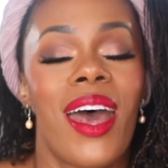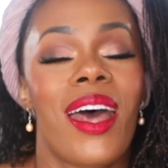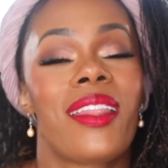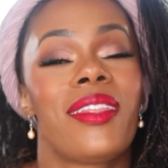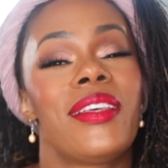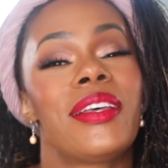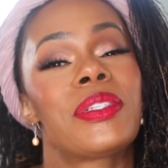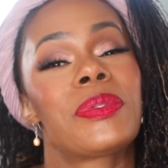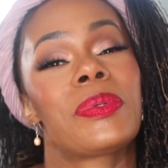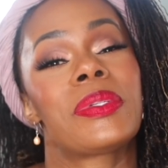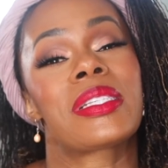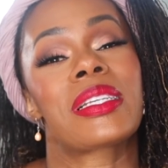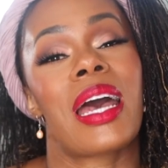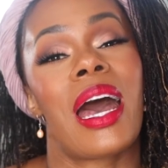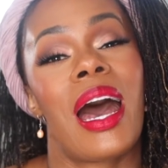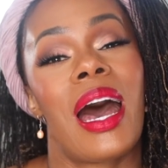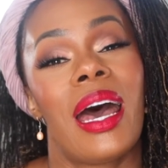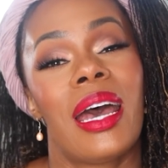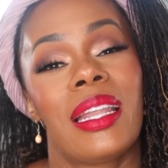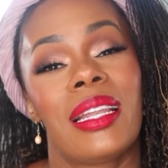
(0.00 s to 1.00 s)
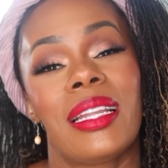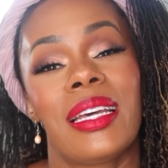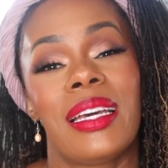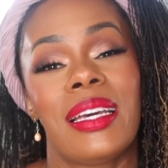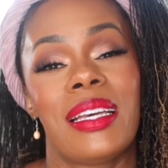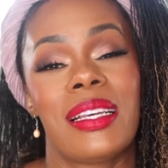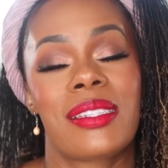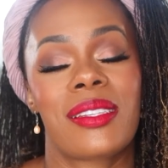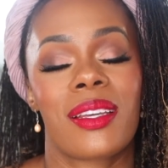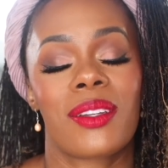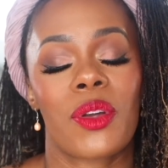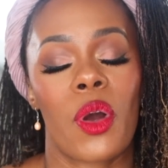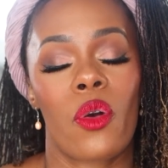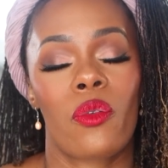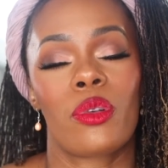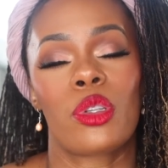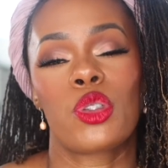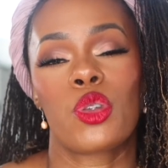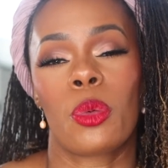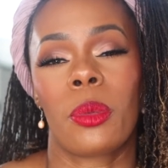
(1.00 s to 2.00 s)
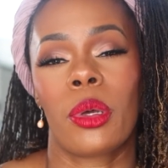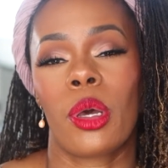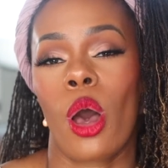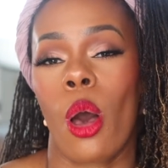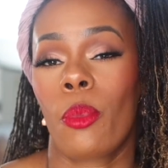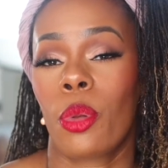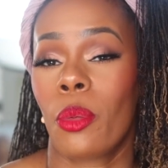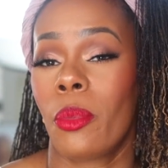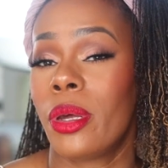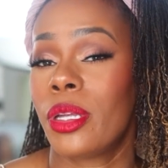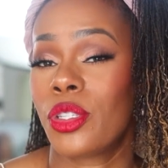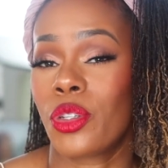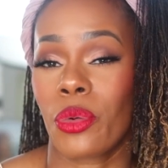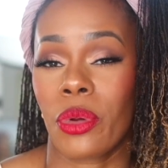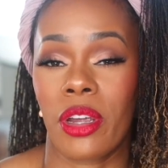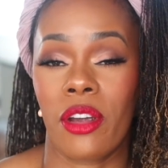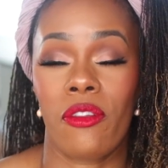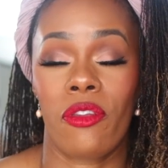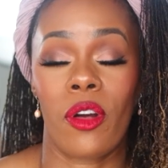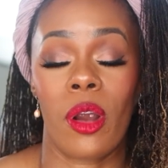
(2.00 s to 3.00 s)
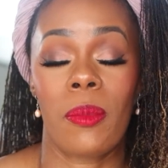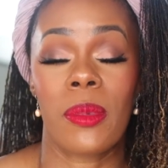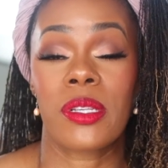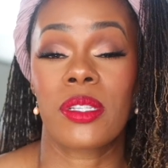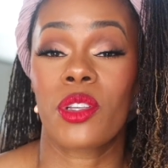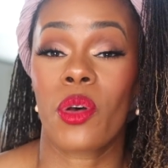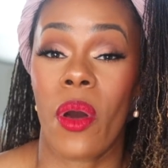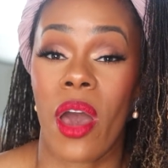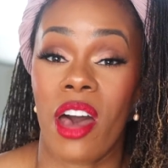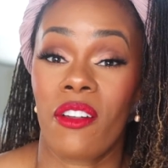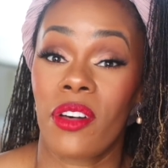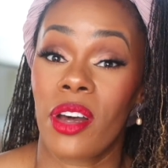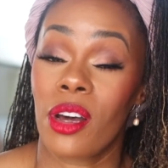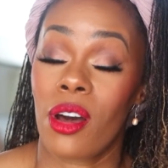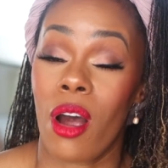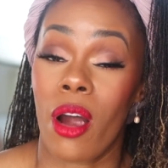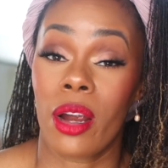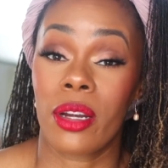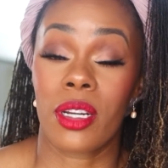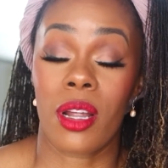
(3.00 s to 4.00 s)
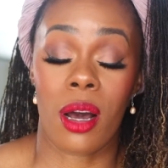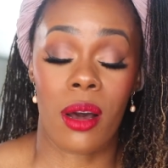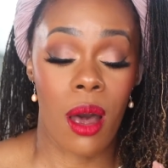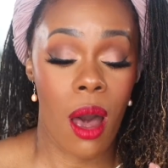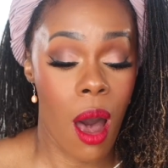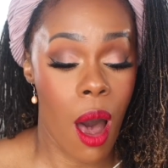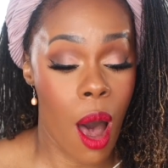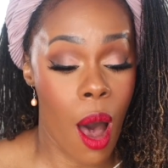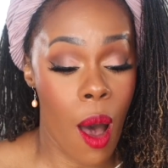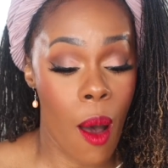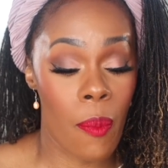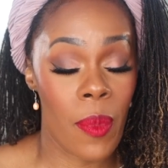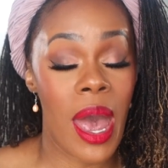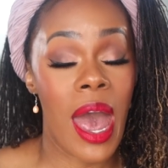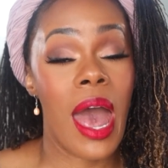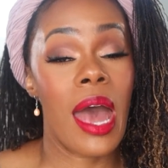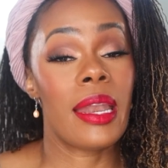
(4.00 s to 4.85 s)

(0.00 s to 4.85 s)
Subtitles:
This was kindly sent over to me complimentary from soavantgarde.com.